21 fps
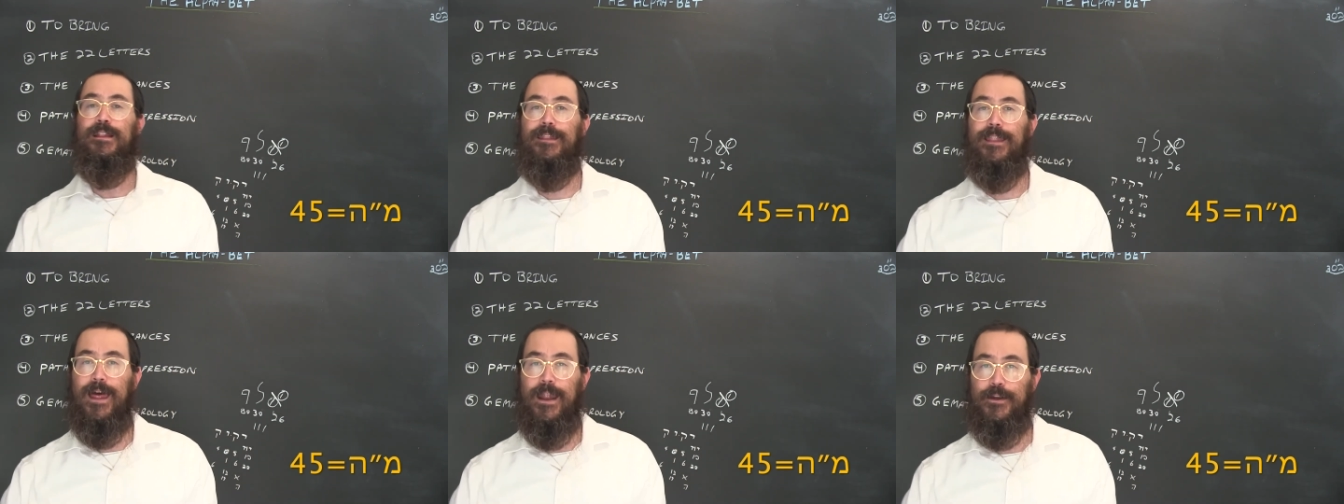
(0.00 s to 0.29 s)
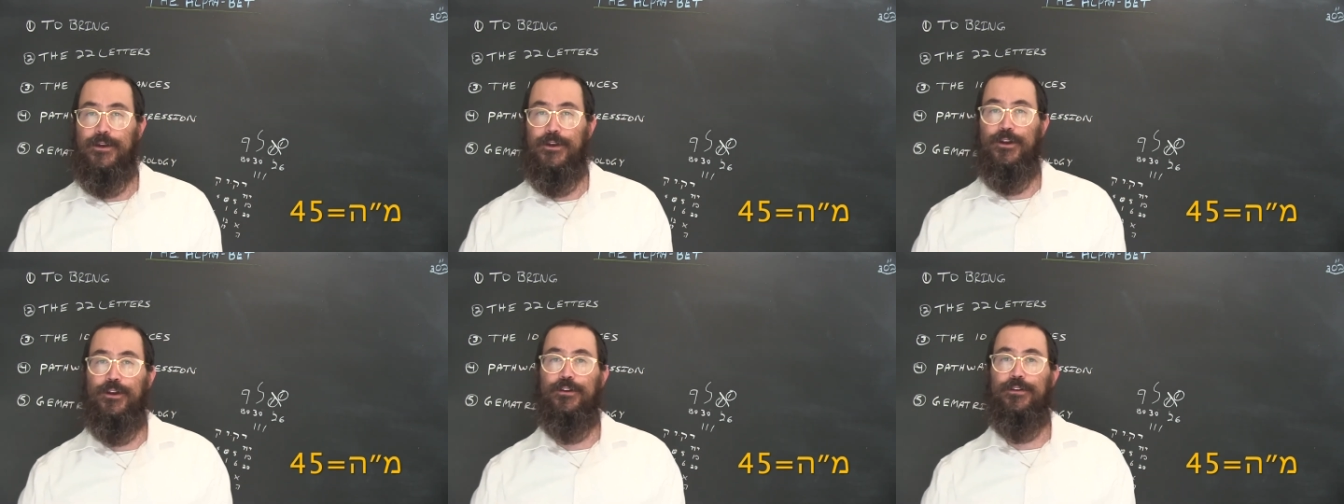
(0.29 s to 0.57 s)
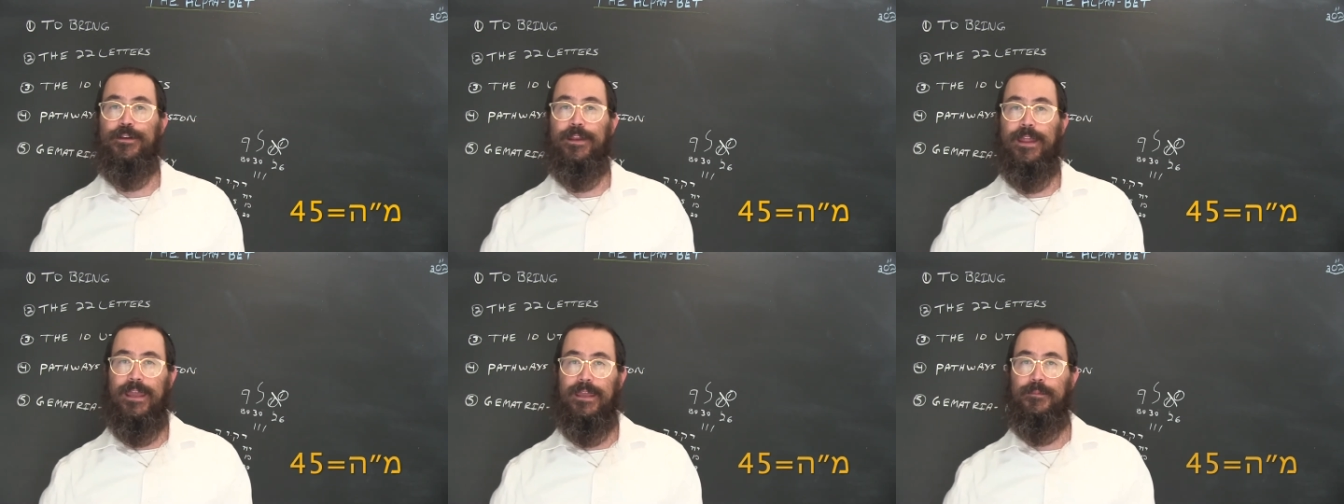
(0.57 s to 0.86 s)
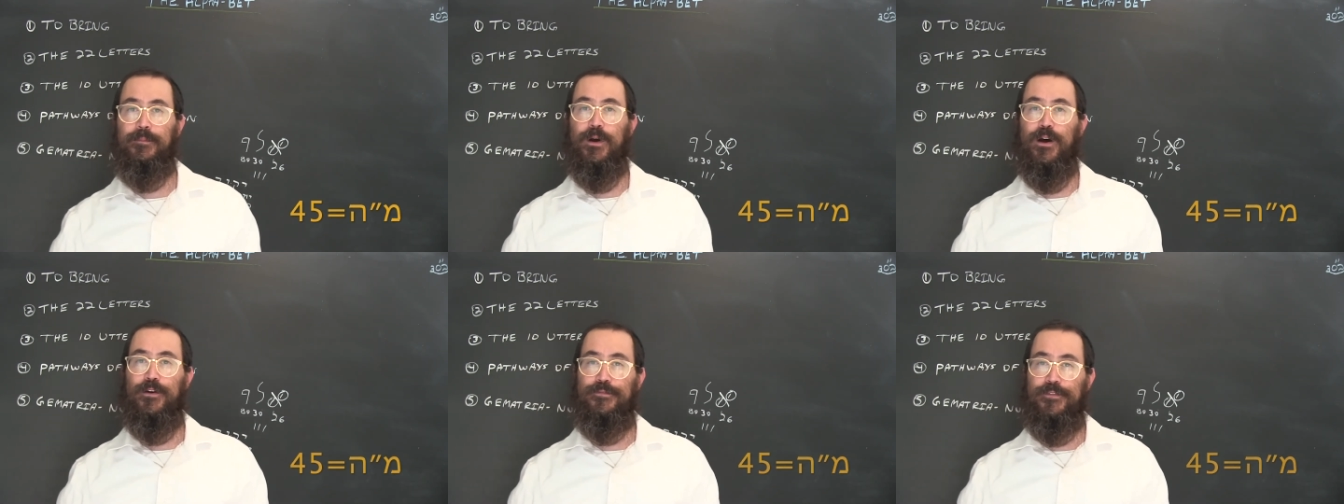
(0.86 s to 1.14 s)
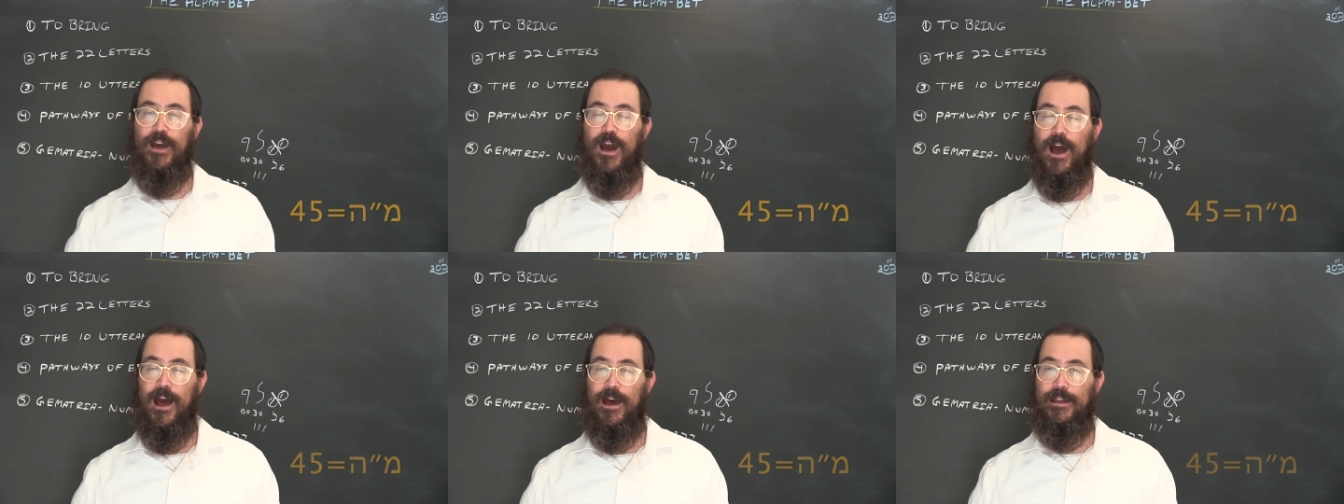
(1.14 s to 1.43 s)
letter name
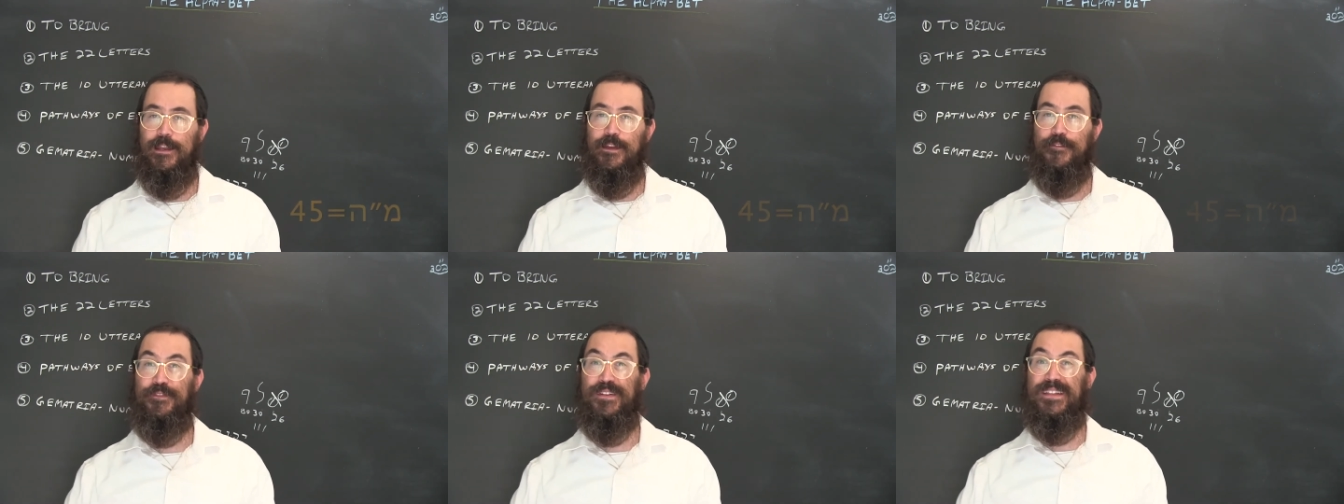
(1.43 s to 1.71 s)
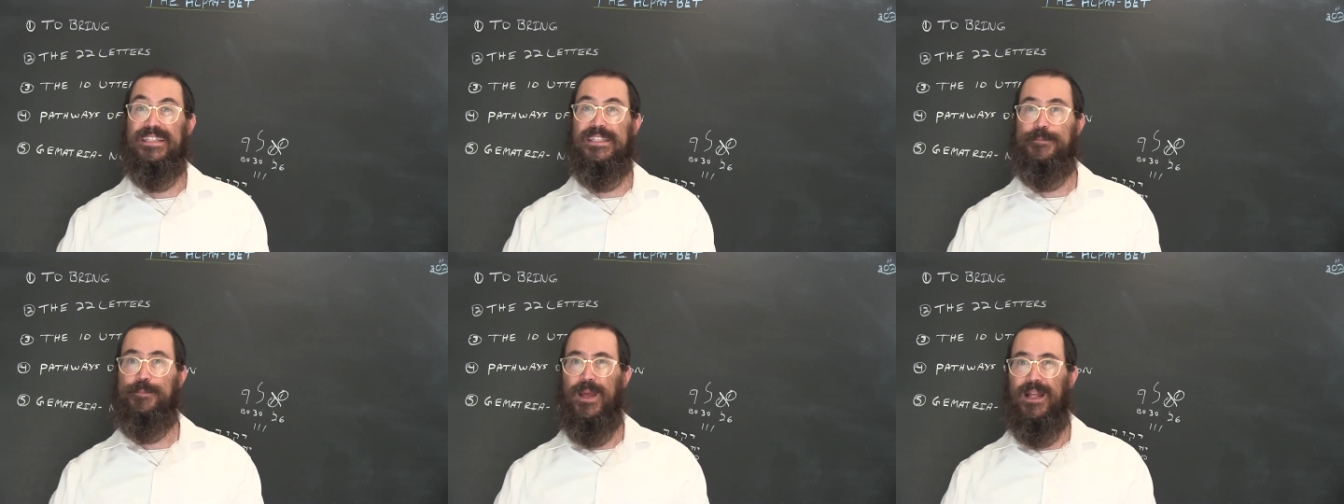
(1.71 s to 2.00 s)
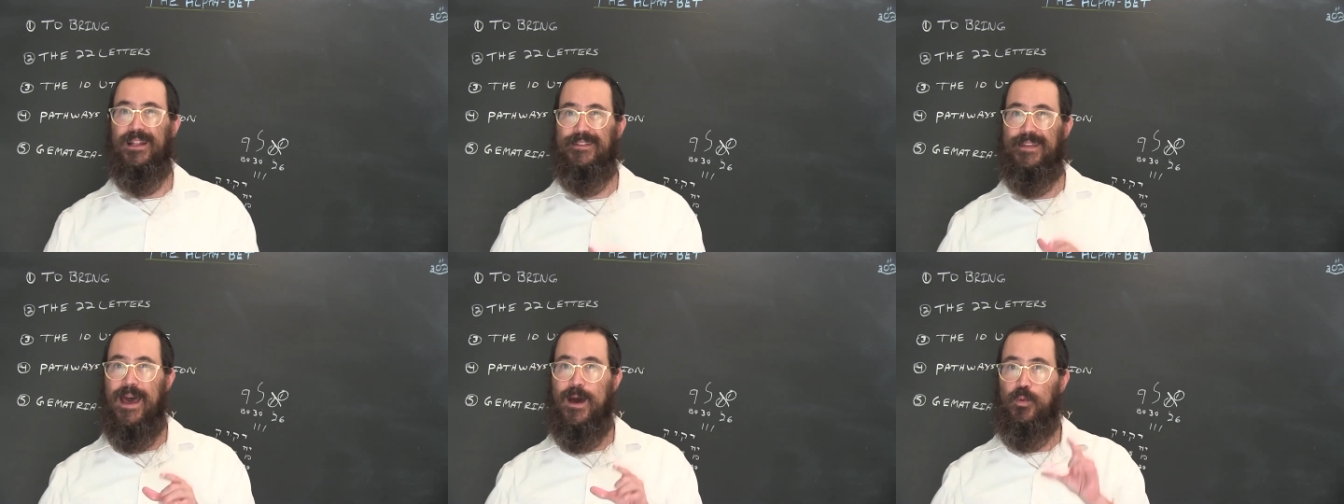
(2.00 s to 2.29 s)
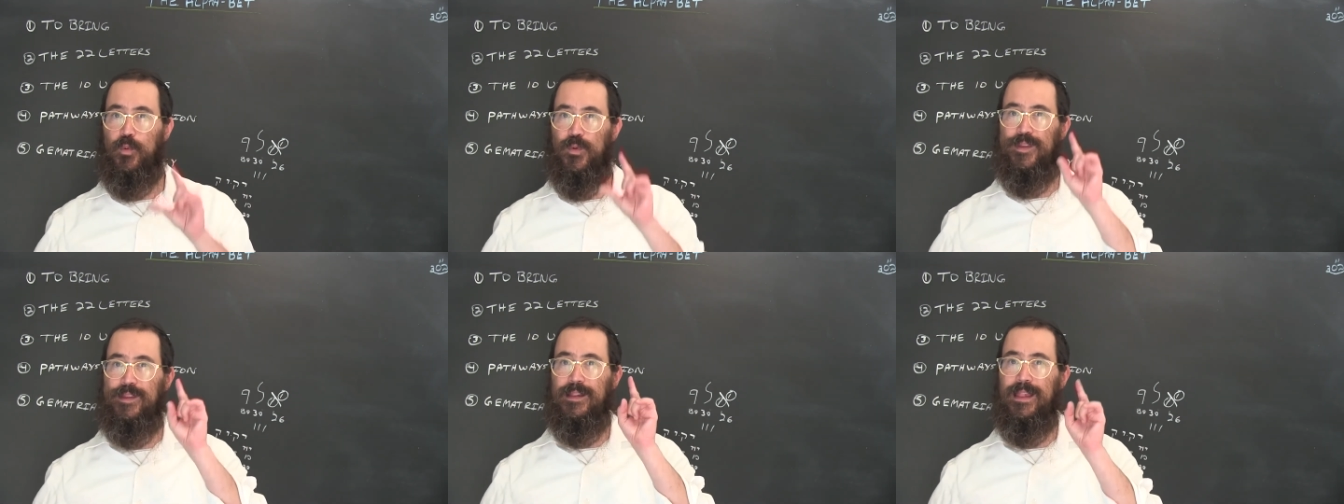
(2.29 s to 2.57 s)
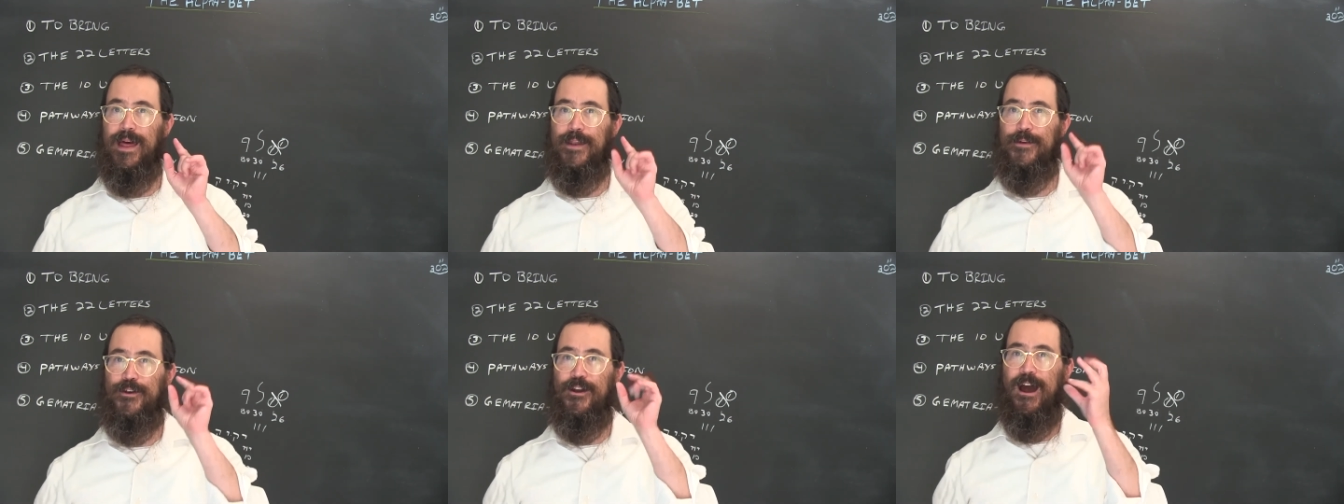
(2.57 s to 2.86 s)
of God if it's spelled out with the
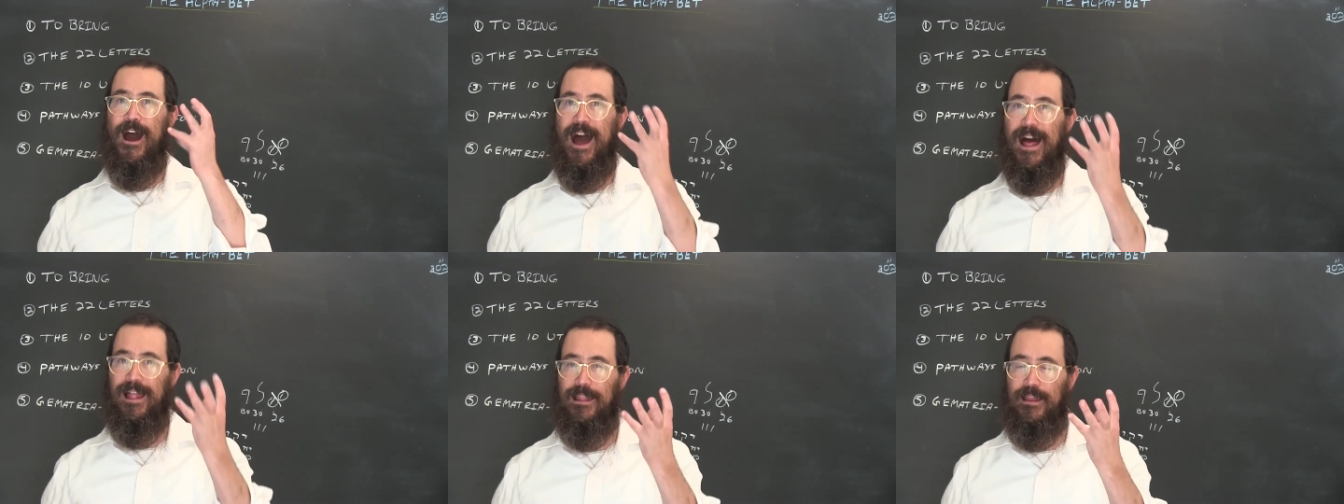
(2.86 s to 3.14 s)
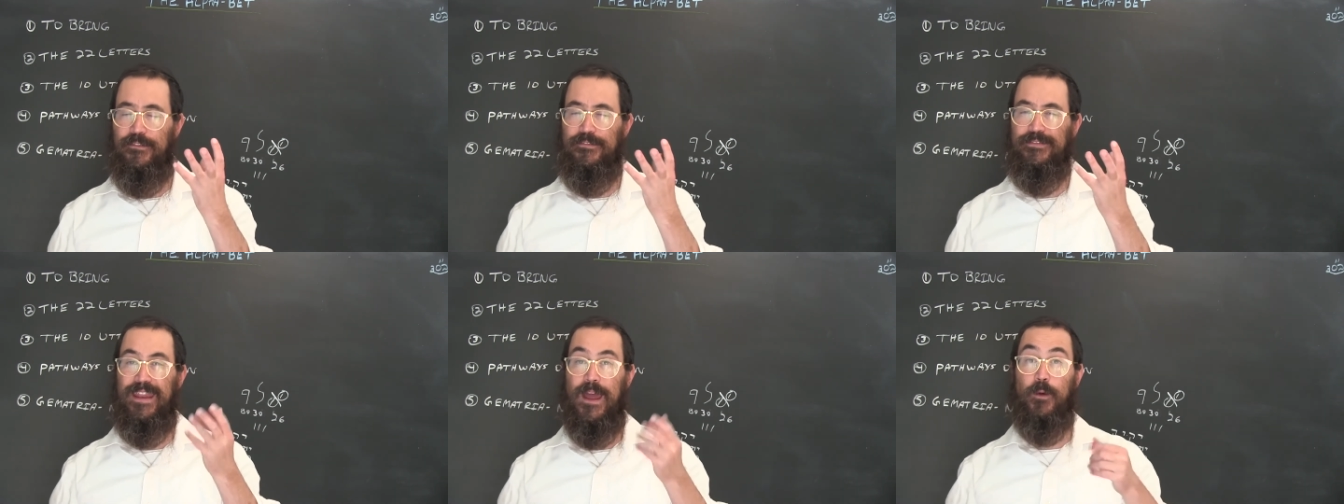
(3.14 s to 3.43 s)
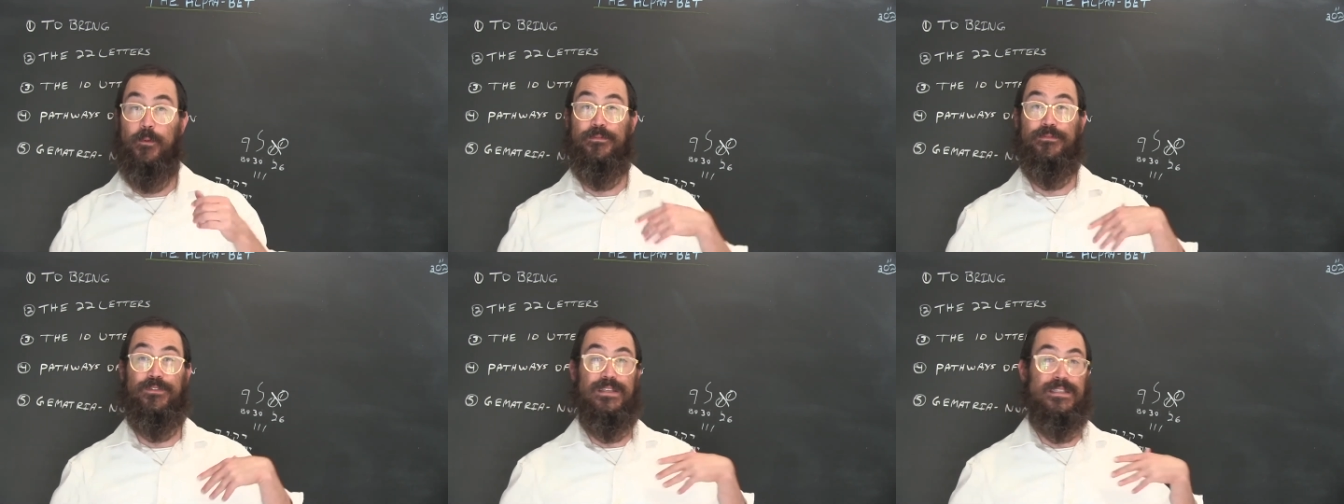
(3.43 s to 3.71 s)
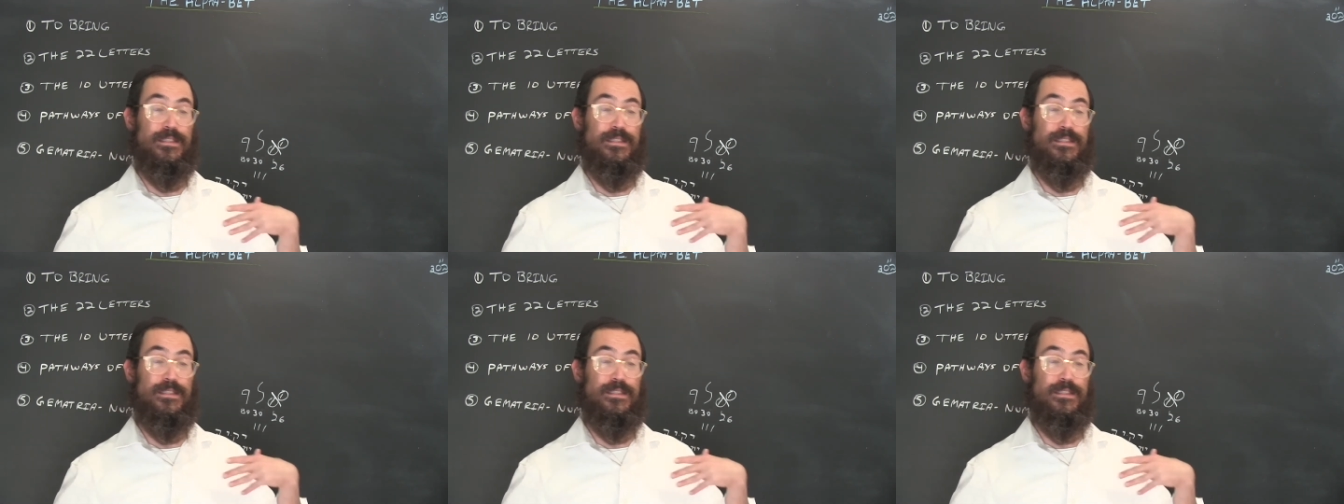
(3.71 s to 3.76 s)
letter Aleph. Now, if we